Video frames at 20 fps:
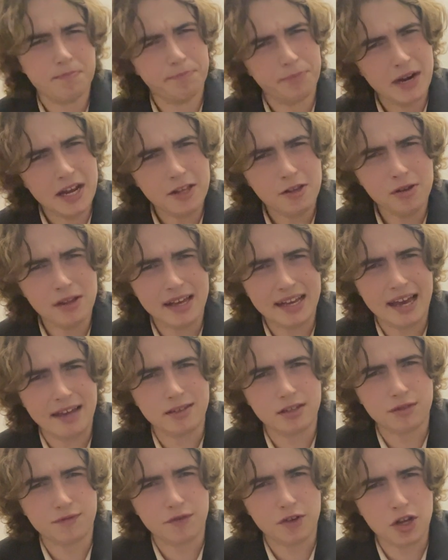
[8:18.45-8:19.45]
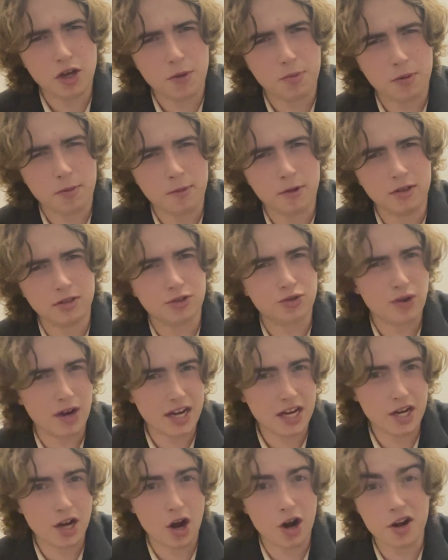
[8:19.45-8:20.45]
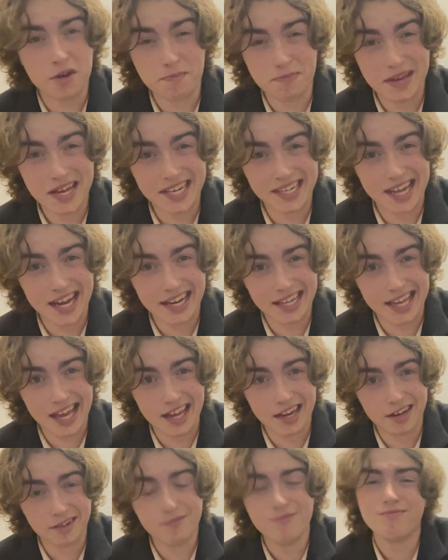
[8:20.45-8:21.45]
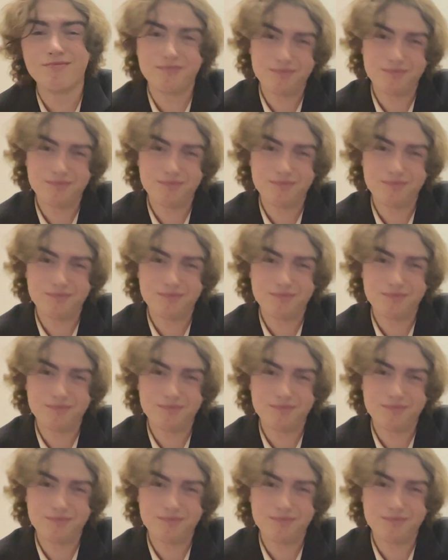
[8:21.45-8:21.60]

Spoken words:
But I do like how this video promotes training hard and being dedicated.